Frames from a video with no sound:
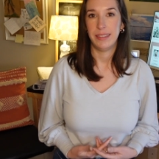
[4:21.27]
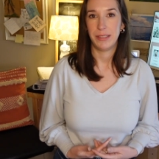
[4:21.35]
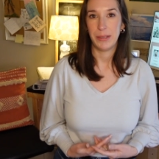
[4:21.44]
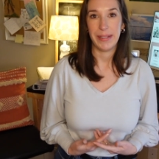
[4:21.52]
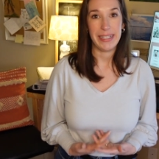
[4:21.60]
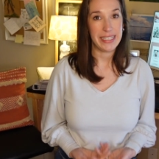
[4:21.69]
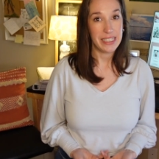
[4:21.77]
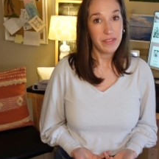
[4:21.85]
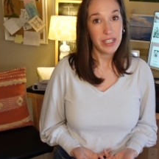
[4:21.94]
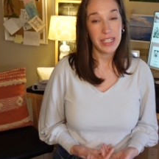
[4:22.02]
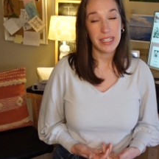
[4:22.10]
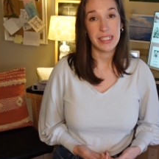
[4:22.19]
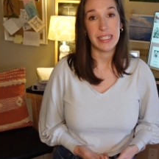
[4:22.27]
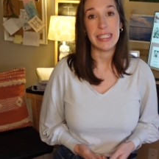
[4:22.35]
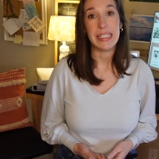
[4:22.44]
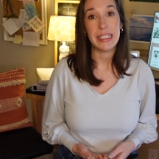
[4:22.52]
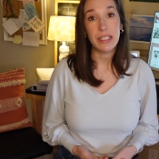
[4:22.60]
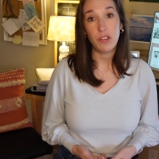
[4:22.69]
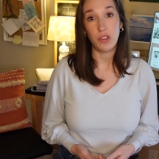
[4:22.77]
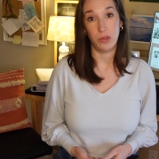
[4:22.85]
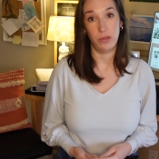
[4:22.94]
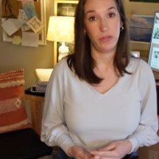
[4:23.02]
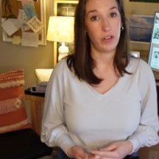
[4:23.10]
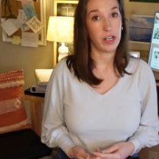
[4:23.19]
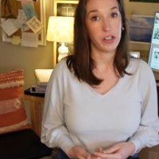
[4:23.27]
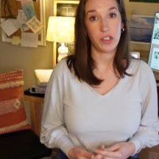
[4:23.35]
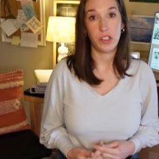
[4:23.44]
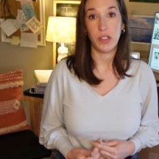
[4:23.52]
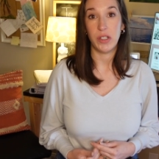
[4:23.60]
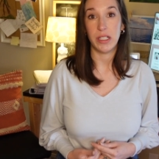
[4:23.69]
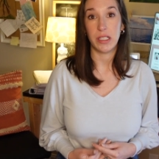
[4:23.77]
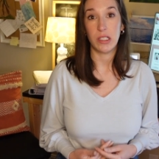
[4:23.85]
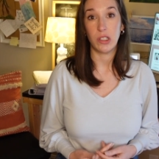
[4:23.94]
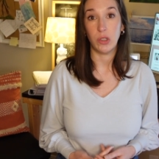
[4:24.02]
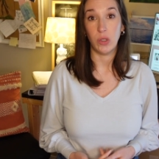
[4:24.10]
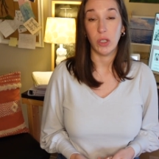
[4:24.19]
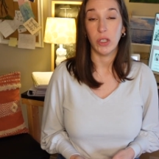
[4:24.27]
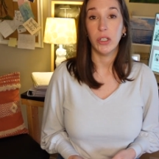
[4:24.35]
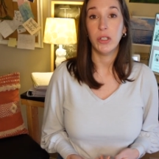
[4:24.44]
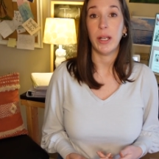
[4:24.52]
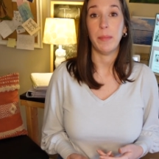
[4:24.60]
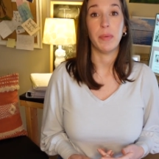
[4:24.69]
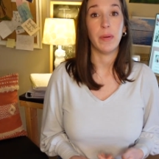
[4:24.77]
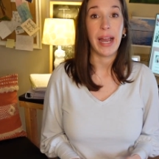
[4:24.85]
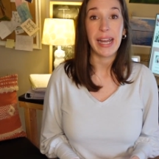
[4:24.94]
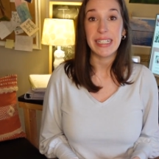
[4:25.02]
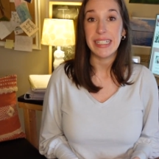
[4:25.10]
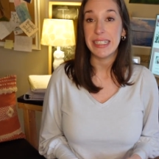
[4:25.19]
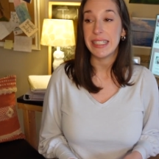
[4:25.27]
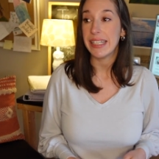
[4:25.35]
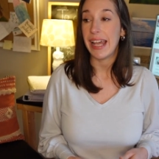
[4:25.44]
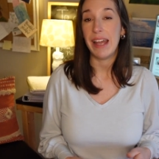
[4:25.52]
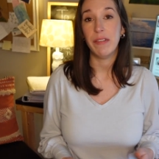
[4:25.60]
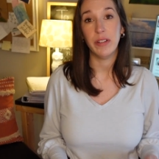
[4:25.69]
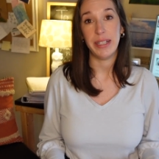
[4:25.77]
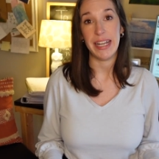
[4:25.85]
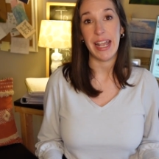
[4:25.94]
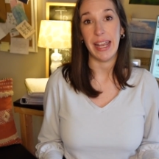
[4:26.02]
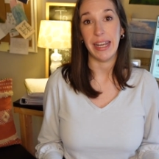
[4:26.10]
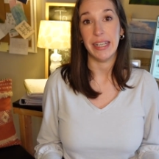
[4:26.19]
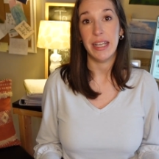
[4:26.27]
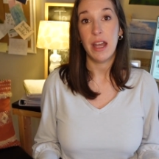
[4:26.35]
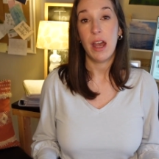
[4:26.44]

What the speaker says: Creativity is essential for our students to learn and practice every day.